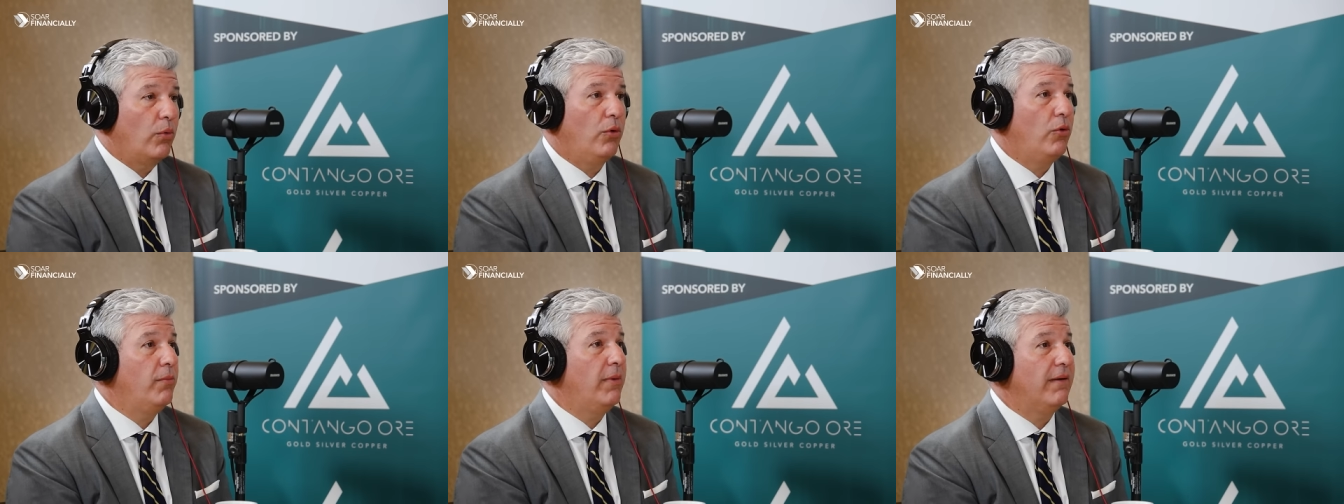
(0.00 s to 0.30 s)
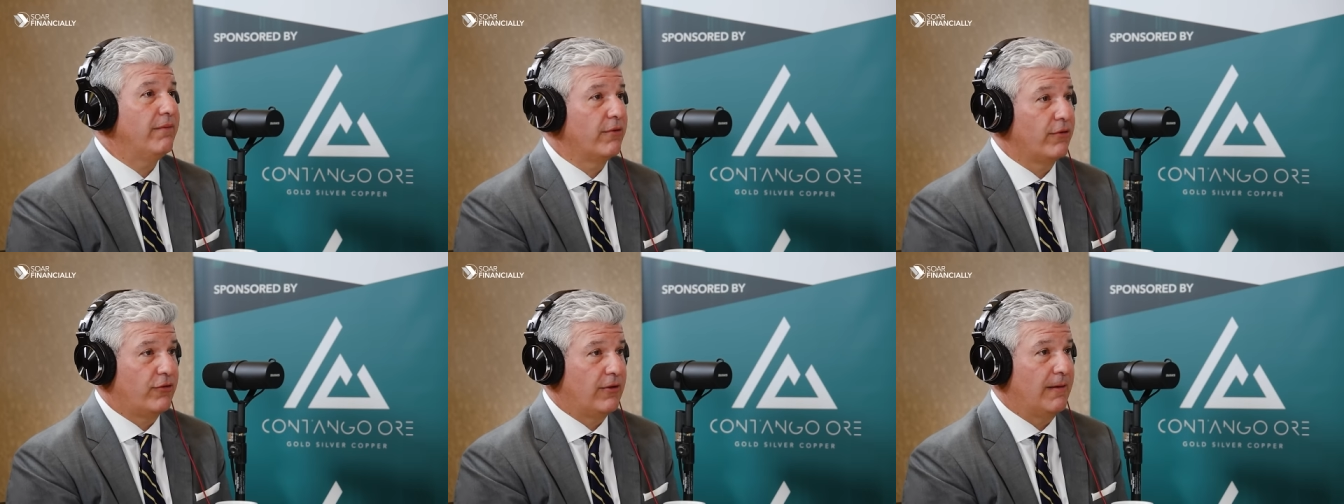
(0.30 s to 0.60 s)

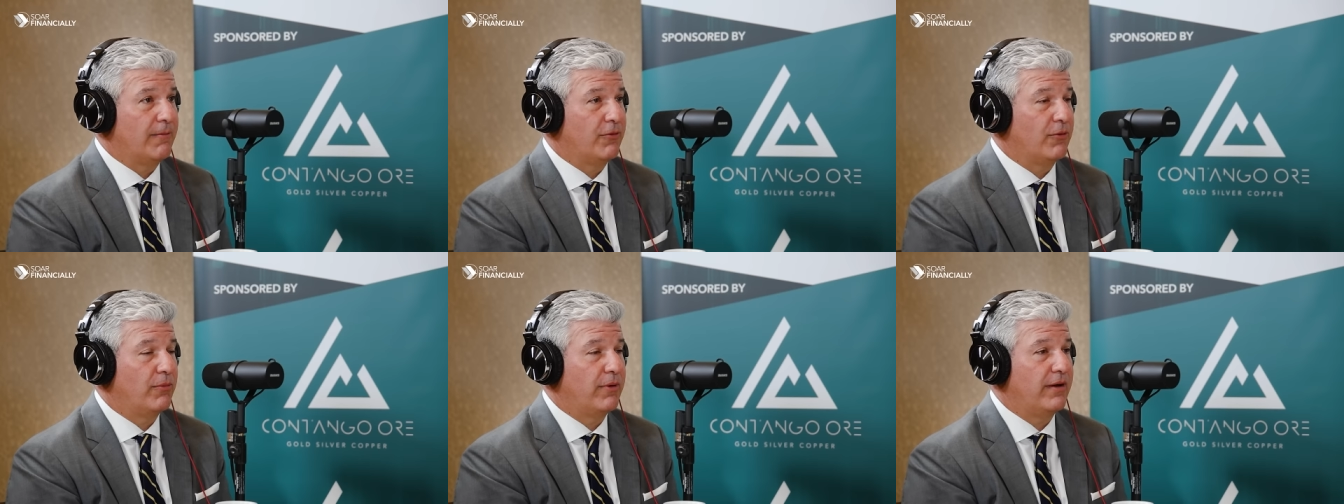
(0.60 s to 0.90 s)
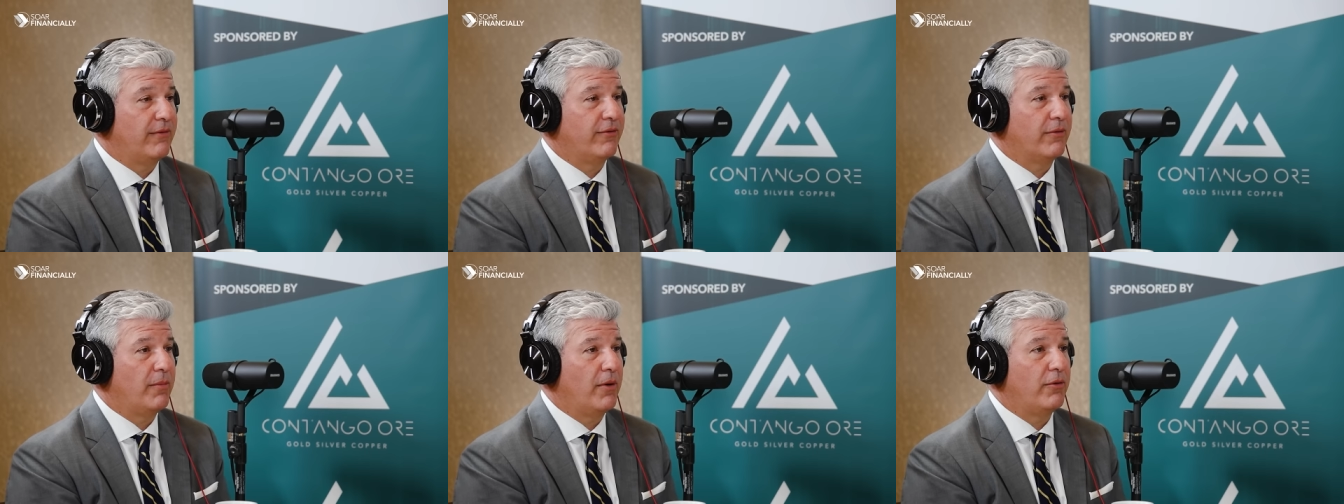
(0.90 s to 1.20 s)
whomever steps
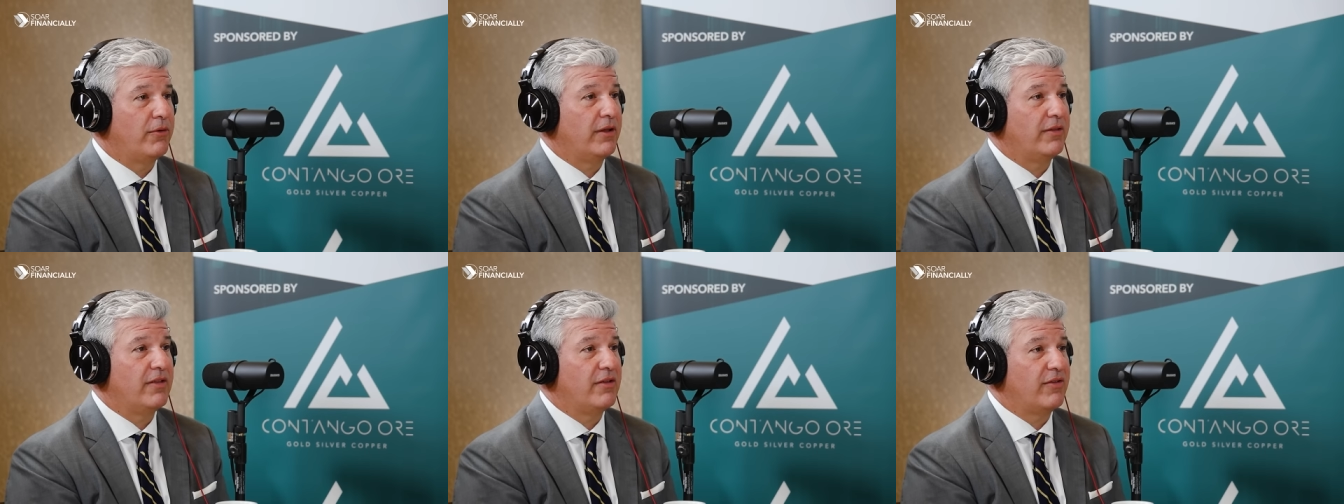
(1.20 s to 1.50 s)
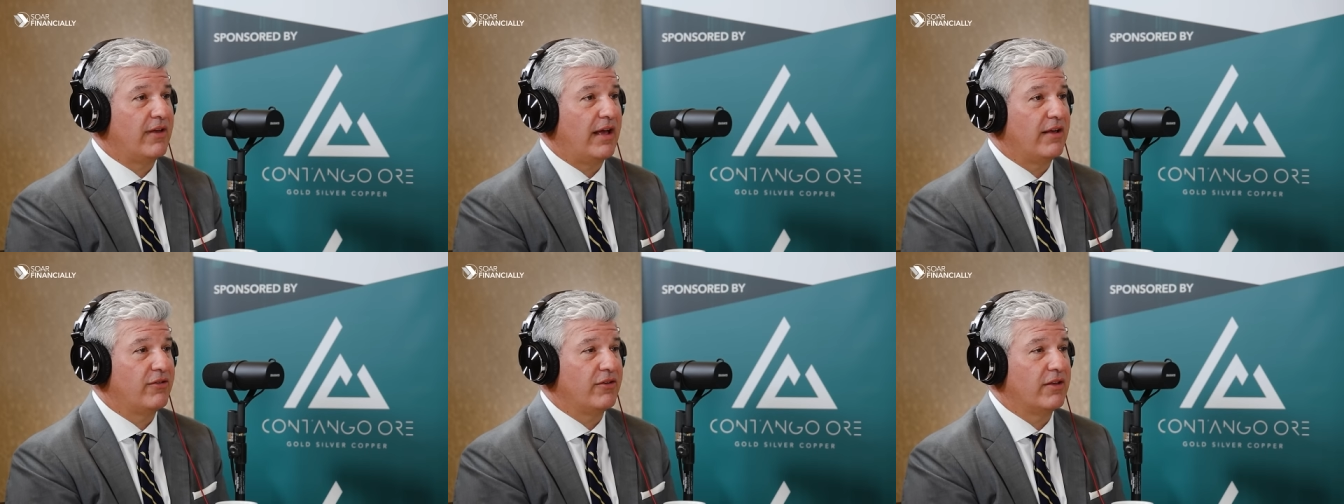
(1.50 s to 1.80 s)
away from owning
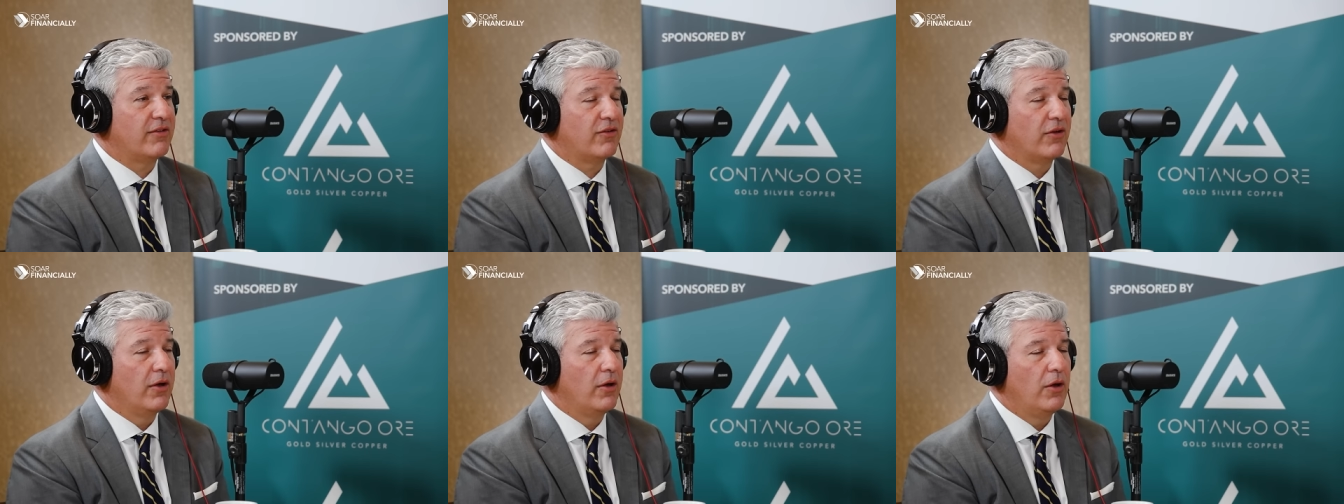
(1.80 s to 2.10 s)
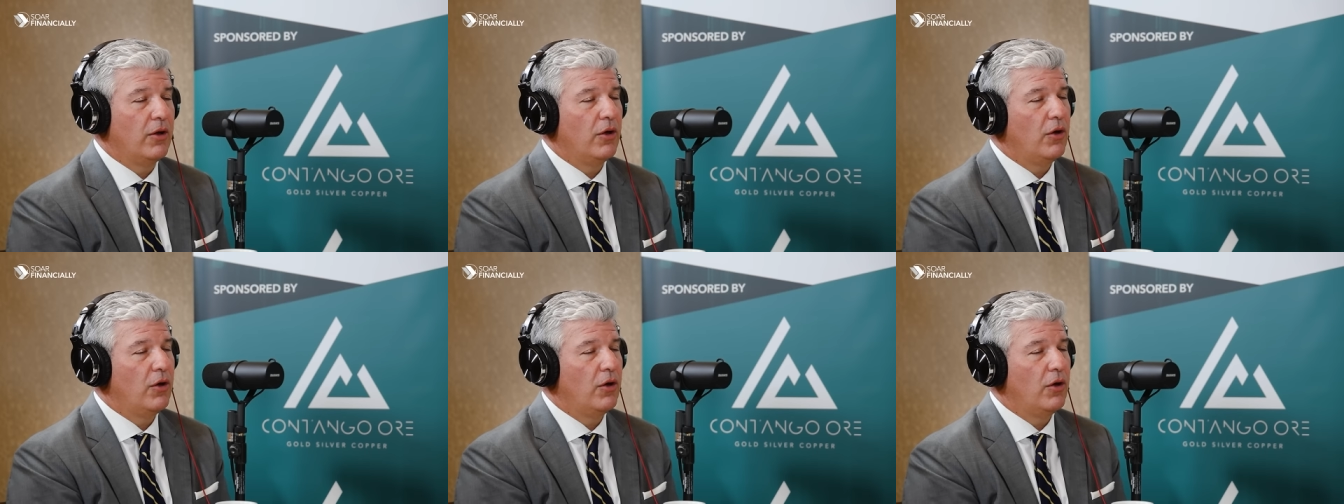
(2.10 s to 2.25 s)
these assets,